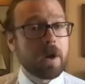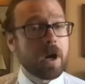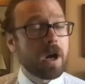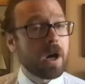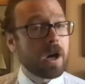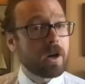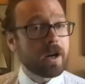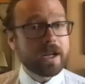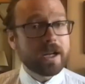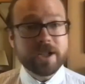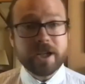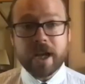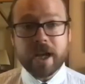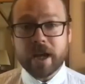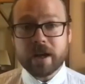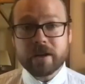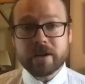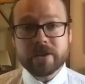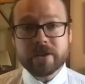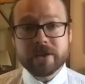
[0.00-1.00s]
Our
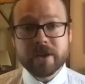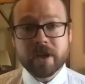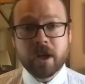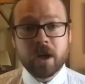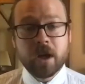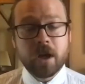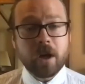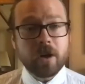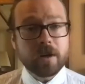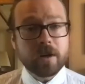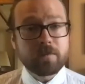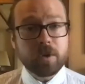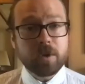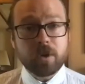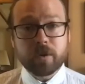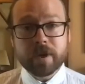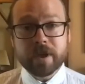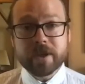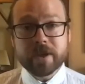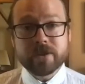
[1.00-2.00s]
educators, our
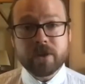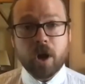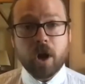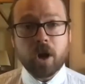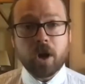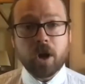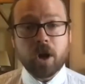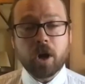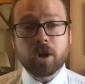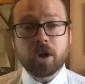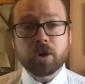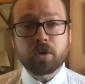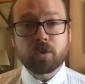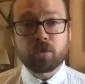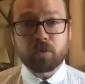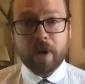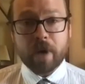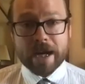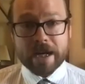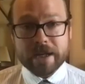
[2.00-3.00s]
employees are our
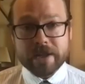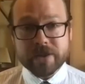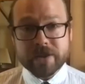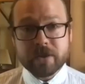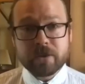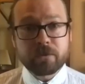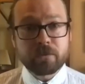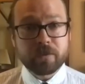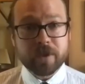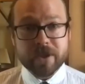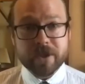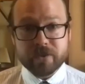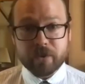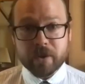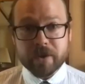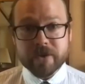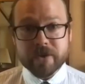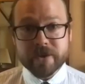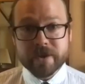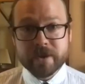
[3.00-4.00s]
greatest
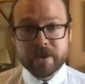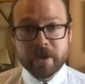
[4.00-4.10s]
resource,